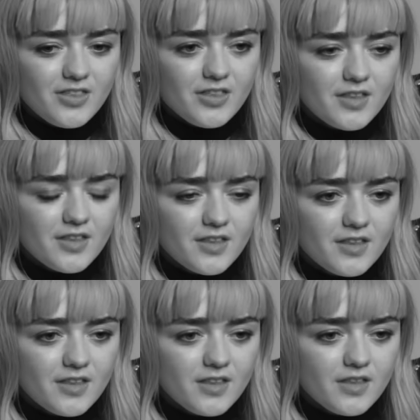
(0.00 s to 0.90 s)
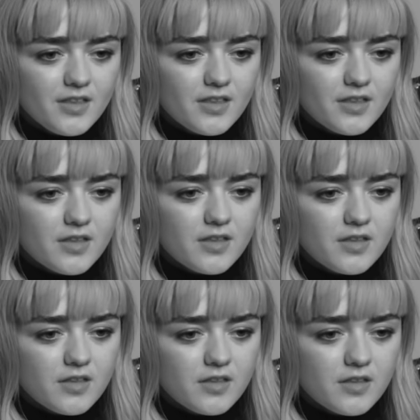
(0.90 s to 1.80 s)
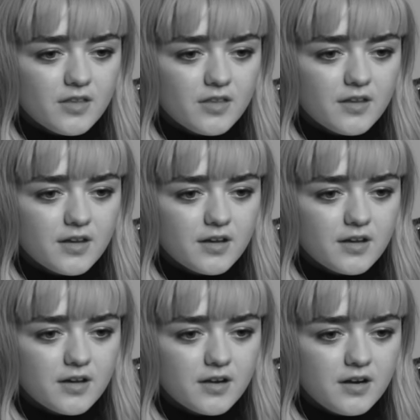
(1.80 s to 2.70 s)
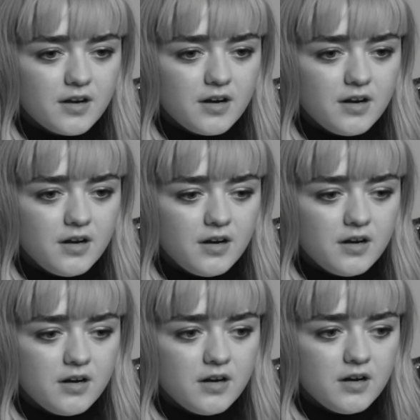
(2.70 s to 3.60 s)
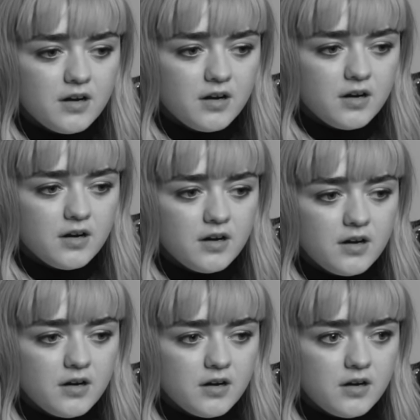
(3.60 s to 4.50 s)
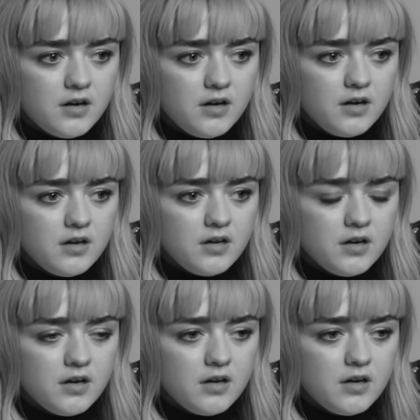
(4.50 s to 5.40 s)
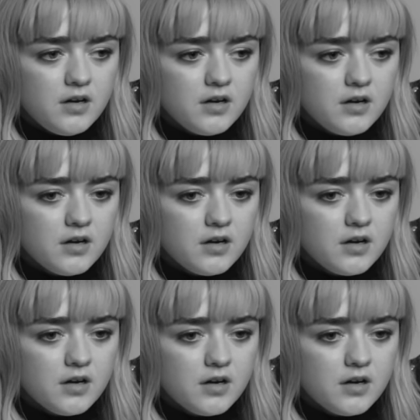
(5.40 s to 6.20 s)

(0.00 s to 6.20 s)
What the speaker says: (silent)